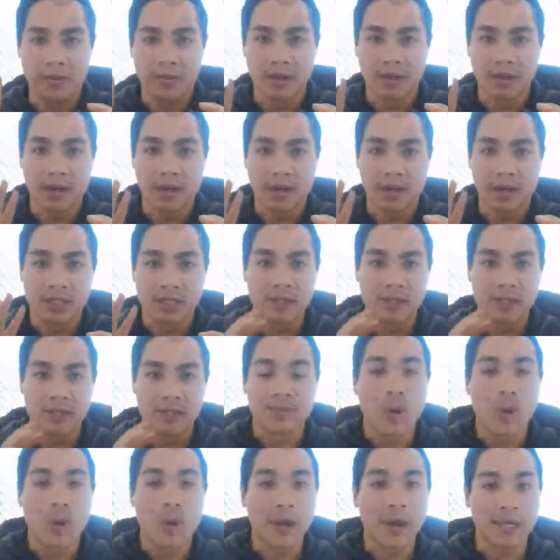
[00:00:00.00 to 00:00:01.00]

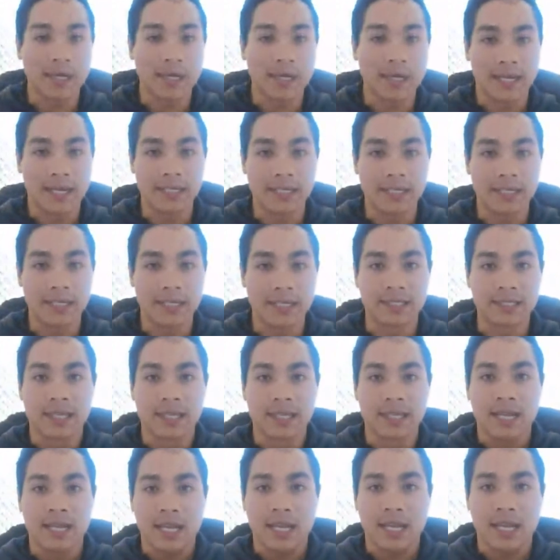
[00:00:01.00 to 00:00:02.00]
until this point
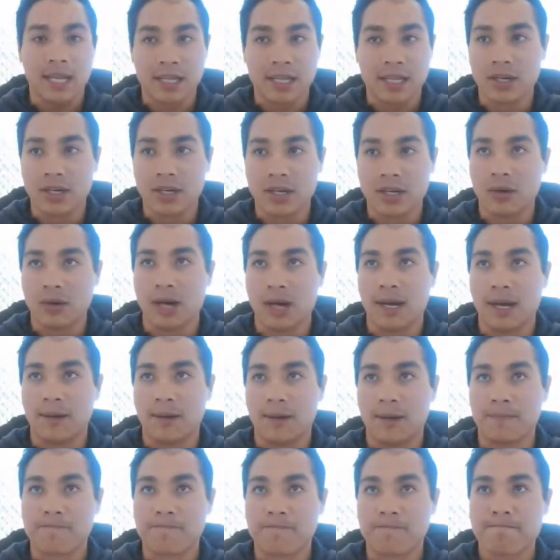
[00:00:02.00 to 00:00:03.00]
is, you
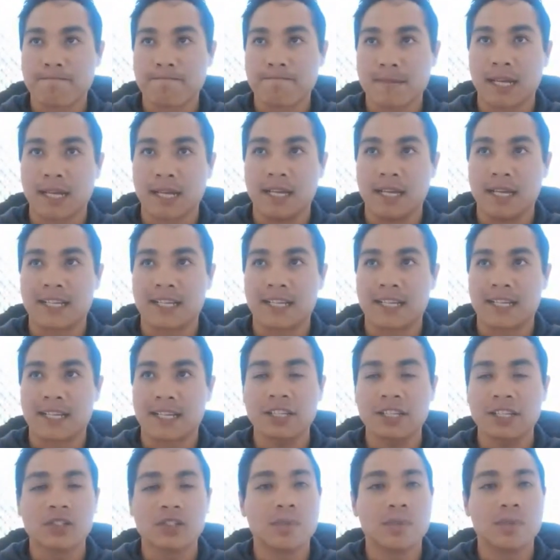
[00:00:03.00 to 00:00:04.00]
know,
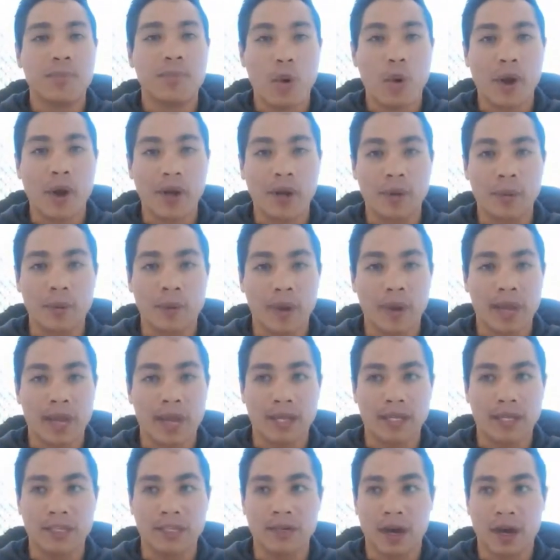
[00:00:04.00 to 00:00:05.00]
is get to a point
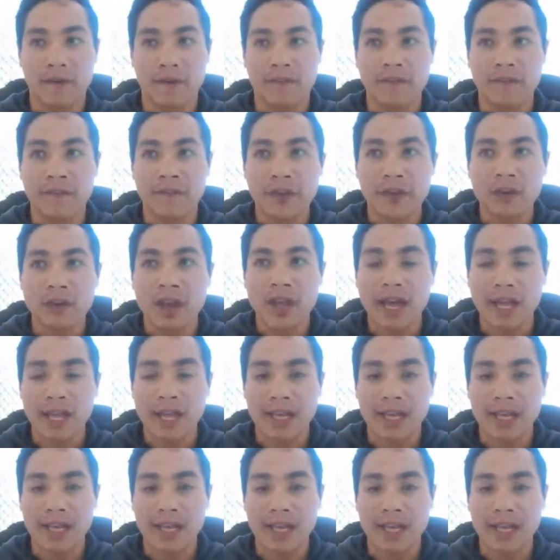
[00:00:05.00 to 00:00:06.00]
where, you know, I feel
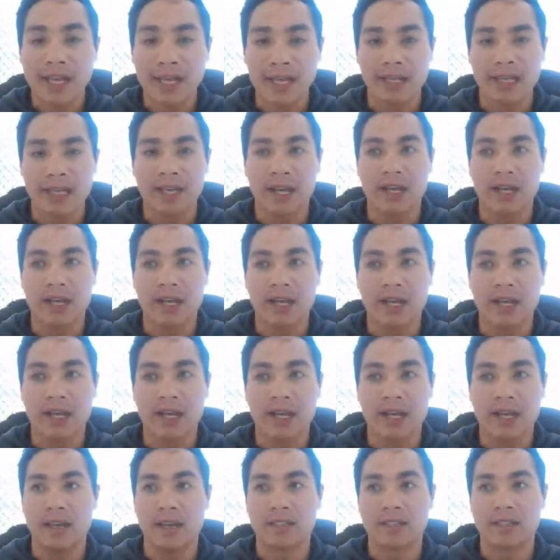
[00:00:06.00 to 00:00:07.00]
like
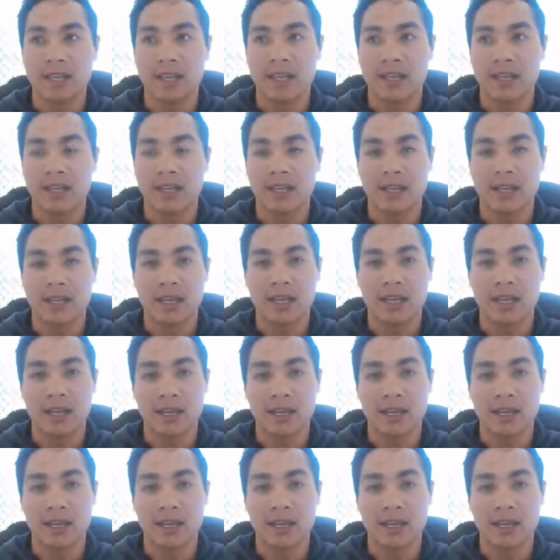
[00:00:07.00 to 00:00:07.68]
it's